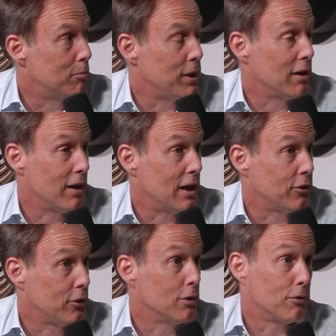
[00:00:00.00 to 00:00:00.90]
BLS.
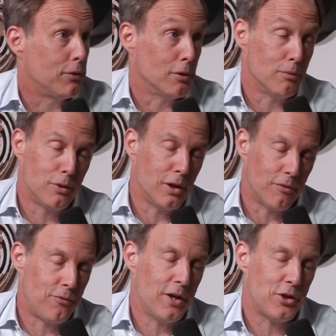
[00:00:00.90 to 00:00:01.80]
So the, right. the, the
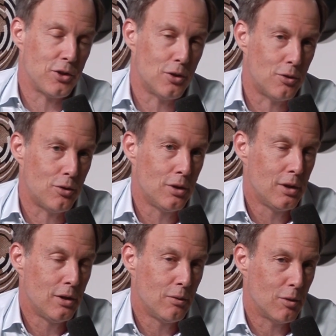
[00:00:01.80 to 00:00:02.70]
official
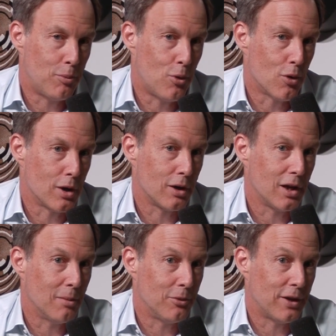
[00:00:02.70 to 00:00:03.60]
report
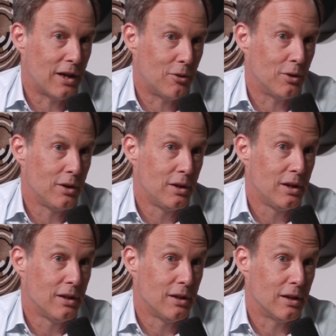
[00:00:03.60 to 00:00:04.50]
comes out.
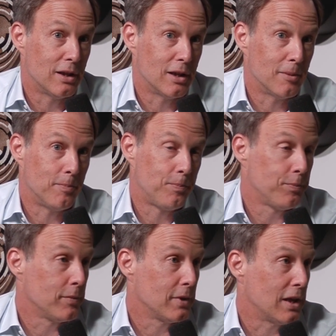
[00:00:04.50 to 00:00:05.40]
Um,
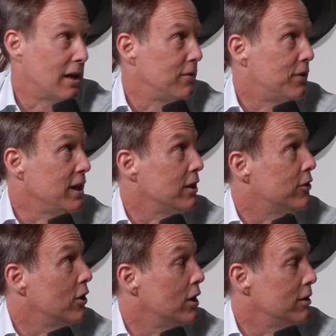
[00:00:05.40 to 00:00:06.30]
I think
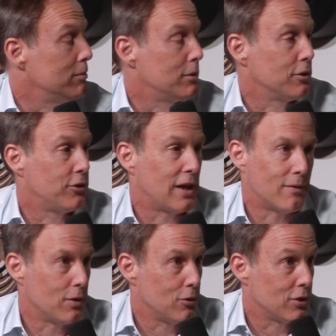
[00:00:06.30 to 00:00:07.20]
it's on the
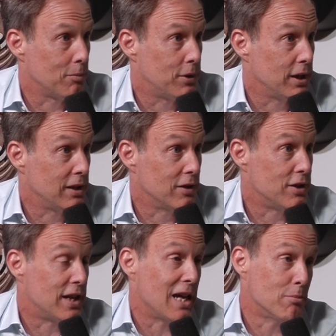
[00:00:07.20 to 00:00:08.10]
seventh or something. And okay.
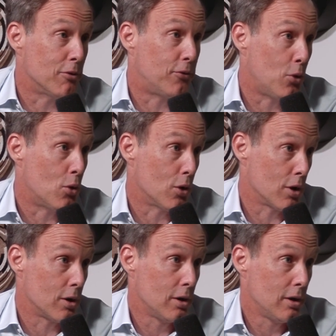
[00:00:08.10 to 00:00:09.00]
the day
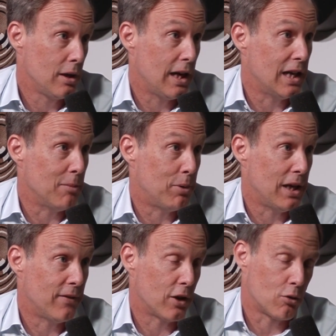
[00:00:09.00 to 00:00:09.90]
before,
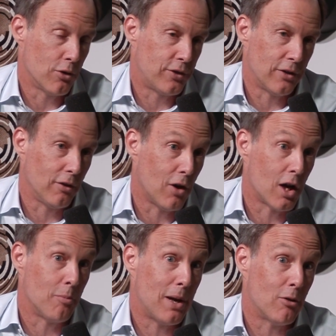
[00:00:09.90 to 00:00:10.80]
ADP that, of course, does a
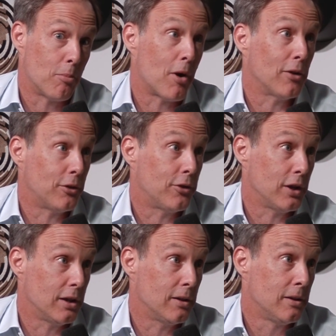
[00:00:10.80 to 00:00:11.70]
lot of payroll
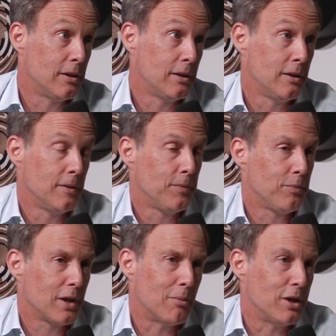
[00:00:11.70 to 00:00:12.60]
processing. Yep.
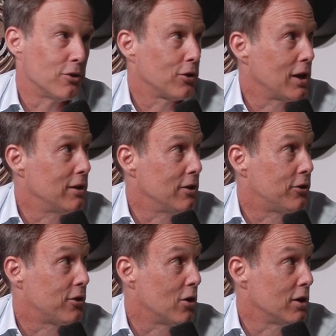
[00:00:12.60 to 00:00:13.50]
A couple years ago, they
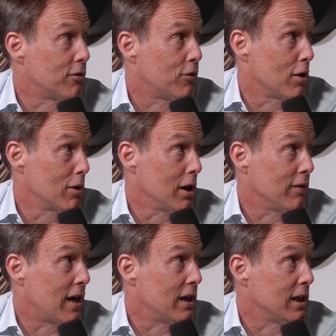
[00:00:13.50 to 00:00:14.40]
started front running
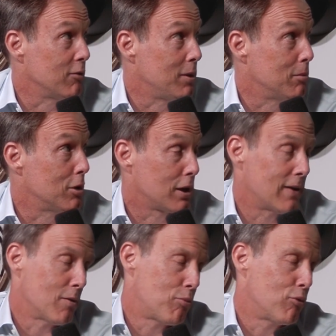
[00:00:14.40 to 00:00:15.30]
that and giving people
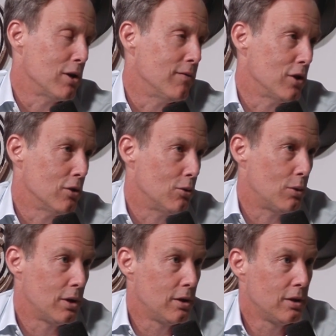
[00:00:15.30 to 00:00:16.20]
kind of a preview.